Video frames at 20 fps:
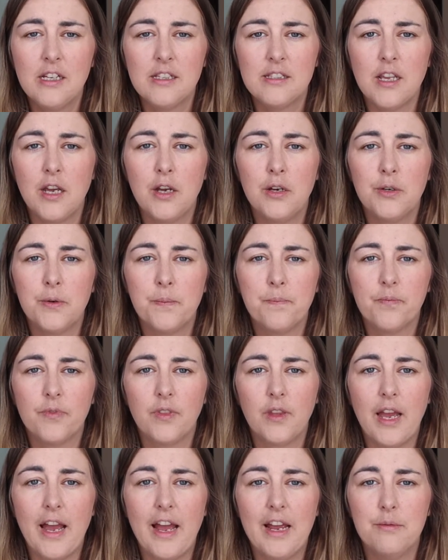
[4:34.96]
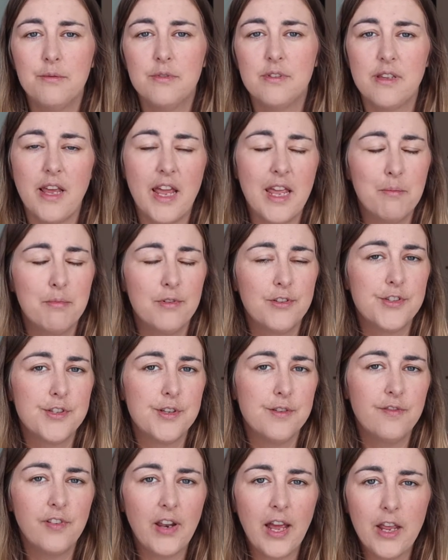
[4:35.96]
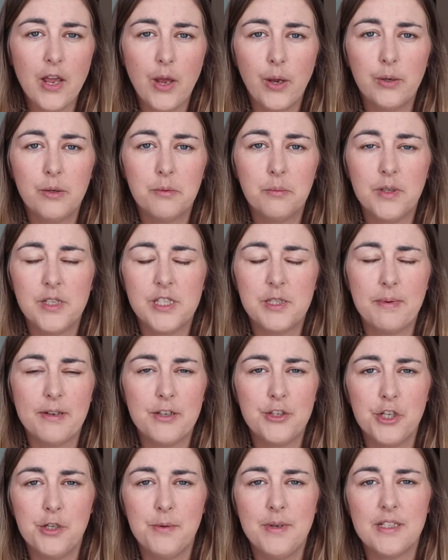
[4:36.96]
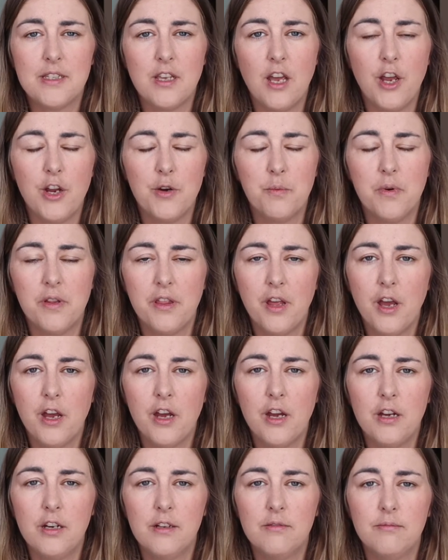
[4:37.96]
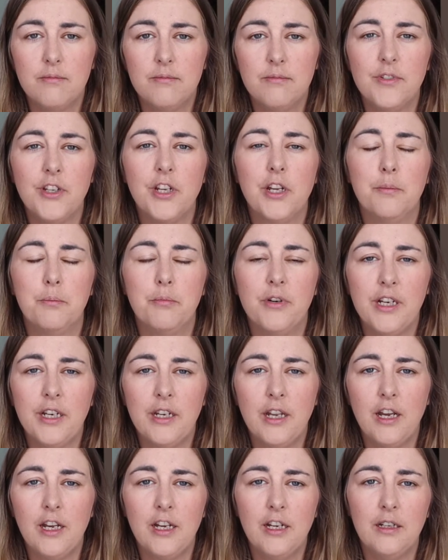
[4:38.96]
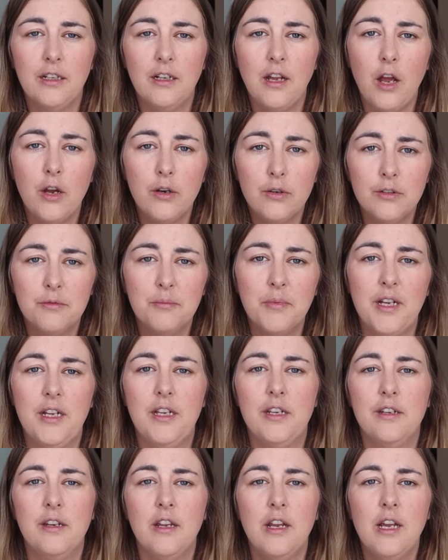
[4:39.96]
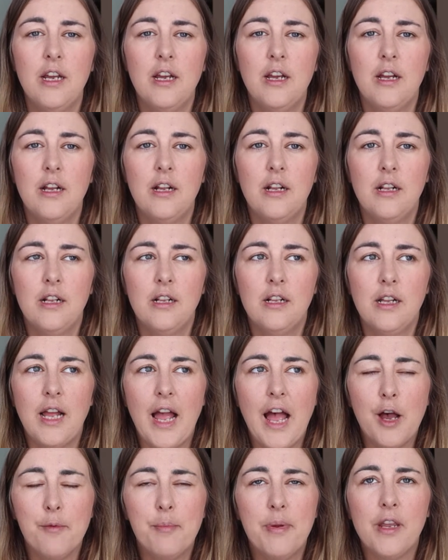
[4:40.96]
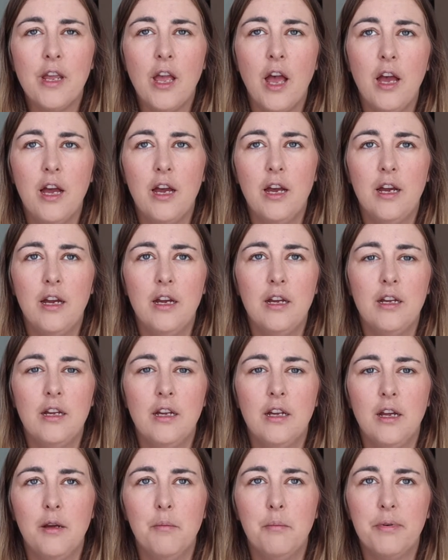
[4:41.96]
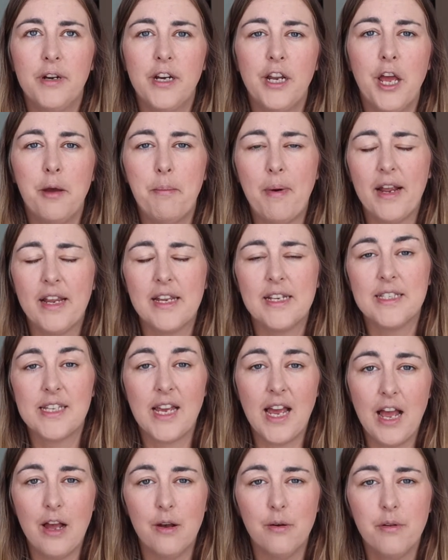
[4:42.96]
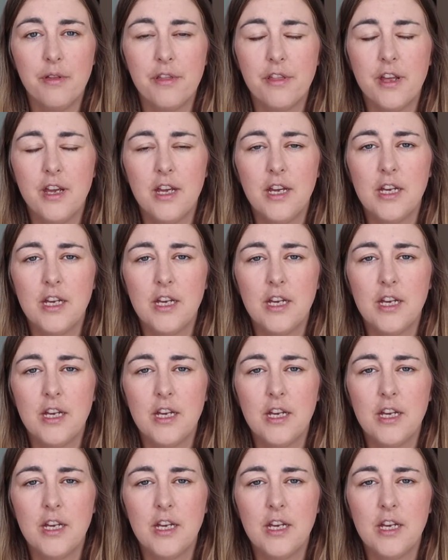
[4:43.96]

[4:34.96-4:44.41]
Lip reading: So I was able to fly home and spend 2 weeks at home with her, you know, bringing her home and helping her and bring her back into health.